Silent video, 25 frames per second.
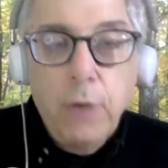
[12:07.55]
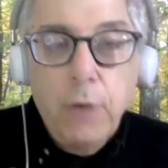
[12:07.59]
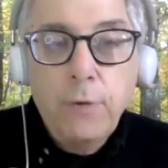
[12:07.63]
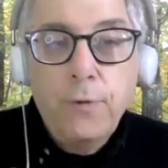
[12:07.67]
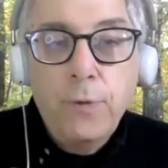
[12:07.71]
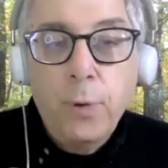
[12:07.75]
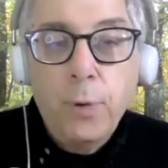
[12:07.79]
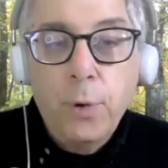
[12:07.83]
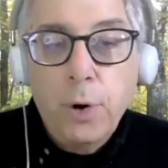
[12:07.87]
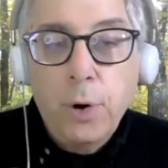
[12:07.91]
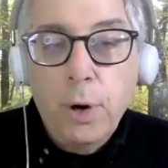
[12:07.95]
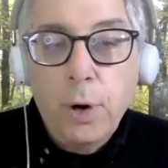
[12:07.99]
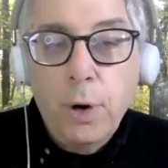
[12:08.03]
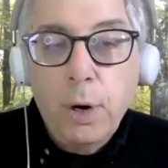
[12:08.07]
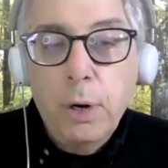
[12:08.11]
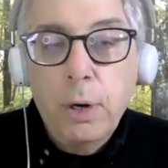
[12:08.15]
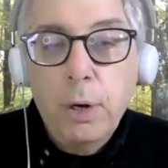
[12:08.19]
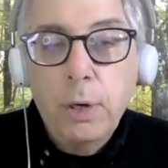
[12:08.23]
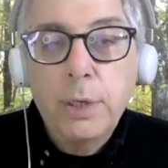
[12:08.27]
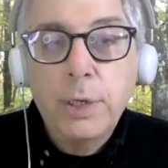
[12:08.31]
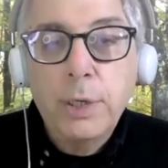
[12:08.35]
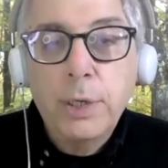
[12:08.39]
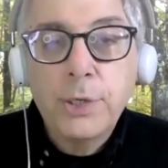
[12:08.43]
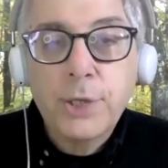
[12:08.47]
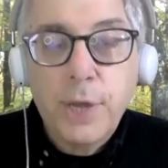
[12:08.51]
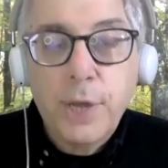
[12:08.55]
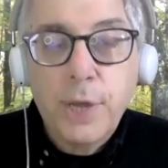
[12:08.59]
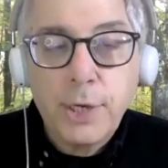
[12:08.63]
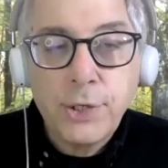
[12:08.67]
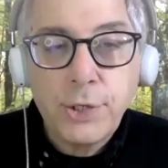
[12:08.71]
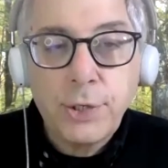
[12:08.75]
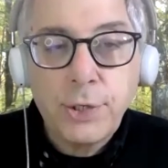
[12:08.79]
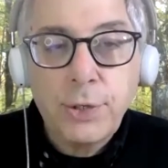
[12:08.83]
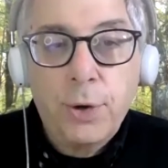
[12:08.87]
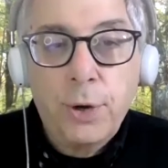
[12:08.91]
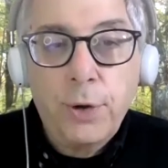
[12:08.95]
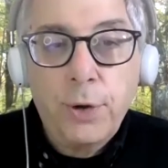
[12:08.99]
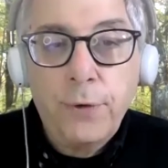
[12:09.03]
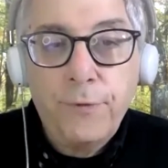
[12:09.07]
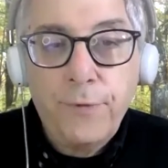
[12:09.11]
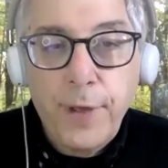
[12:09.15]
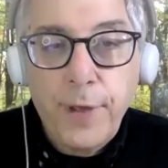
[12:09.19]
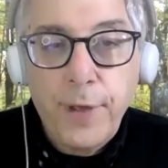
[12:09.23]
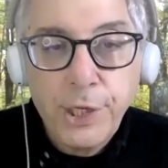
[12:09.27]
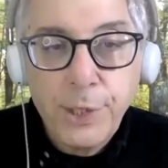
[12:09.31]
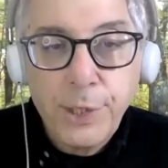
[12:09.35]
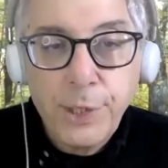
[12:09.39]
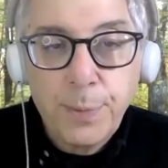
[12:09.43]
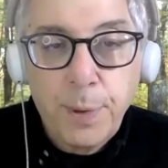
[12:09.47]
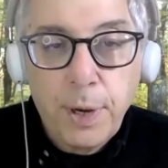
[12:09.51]
for discussion on
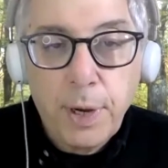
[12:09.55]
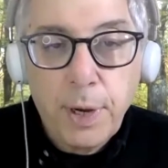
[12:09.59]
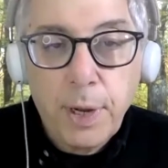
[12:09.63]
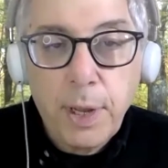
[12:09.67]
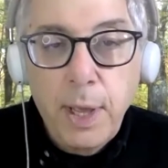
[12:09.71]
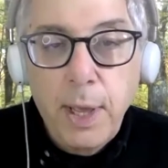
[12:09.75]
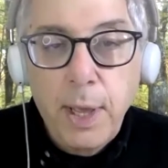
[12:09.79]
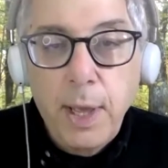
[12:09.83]
Facebook.